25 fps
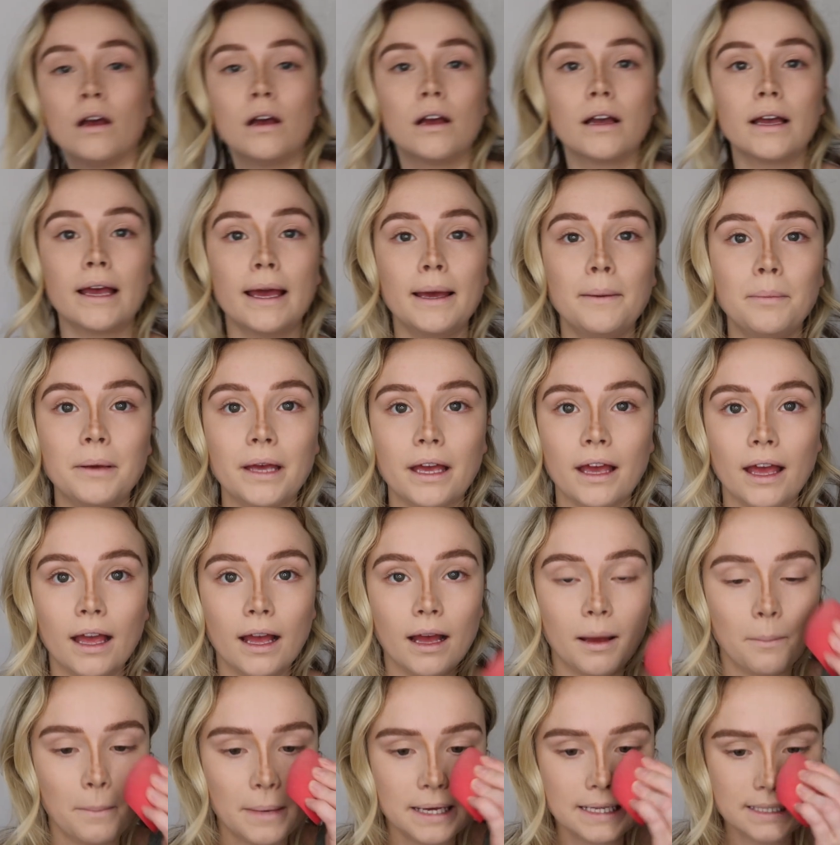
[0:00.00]
Okay,
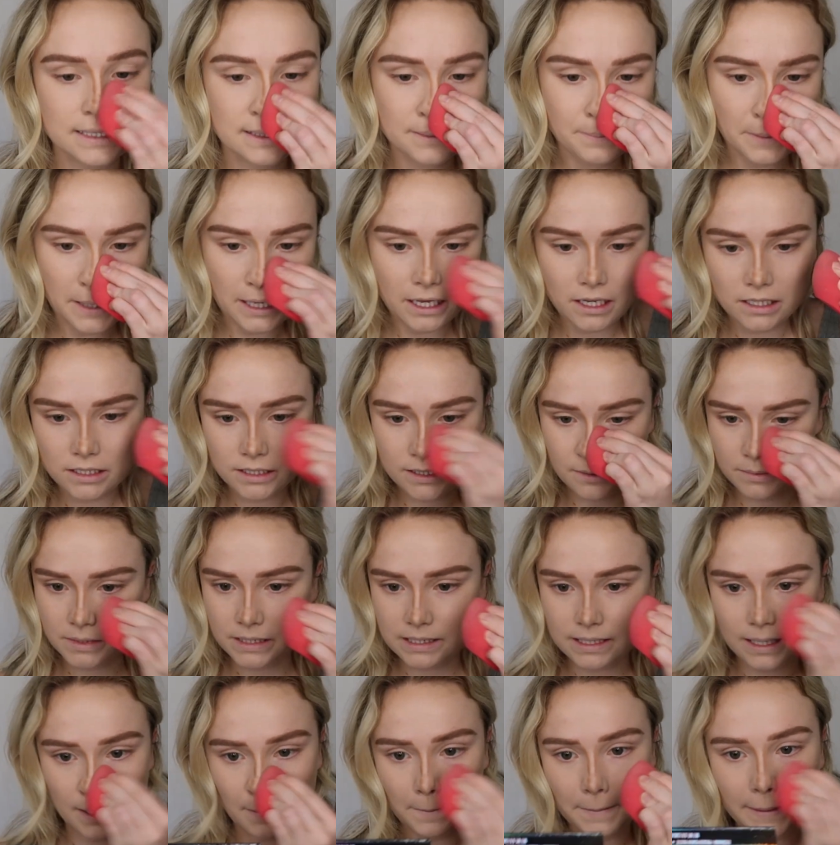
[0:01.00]
picking up my sponge, I'm
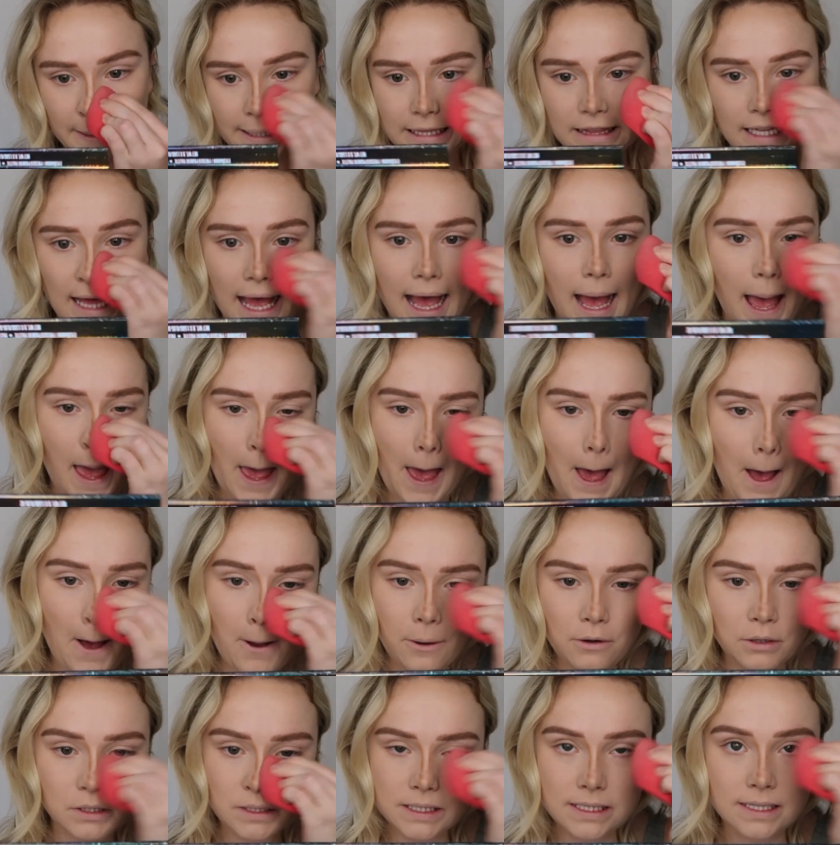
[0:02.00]
just gonna blend that
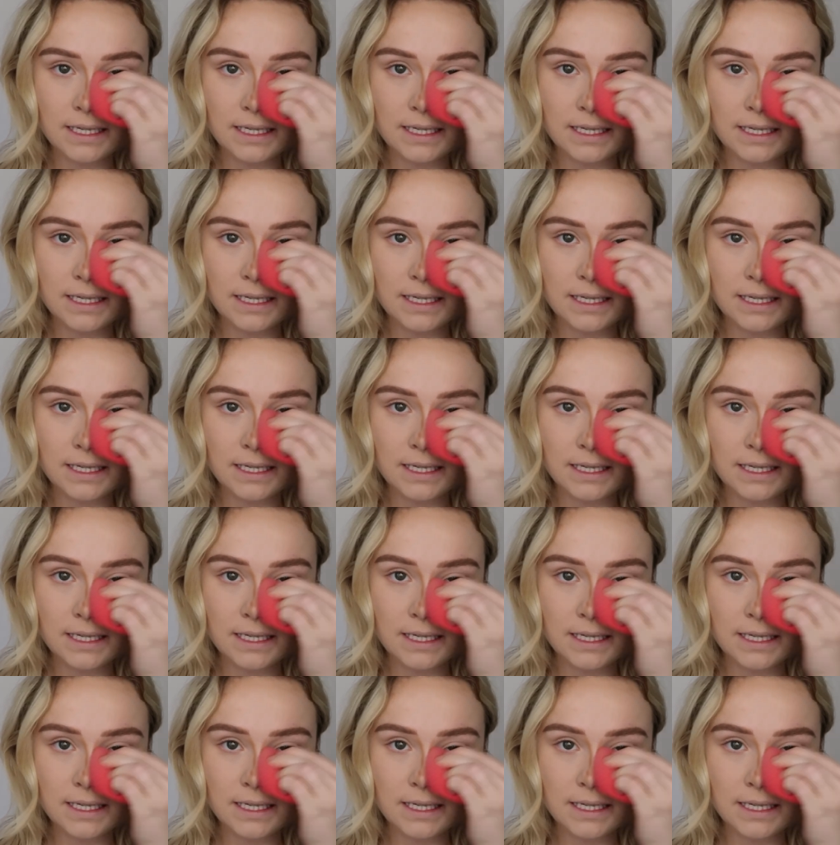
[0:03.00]
out.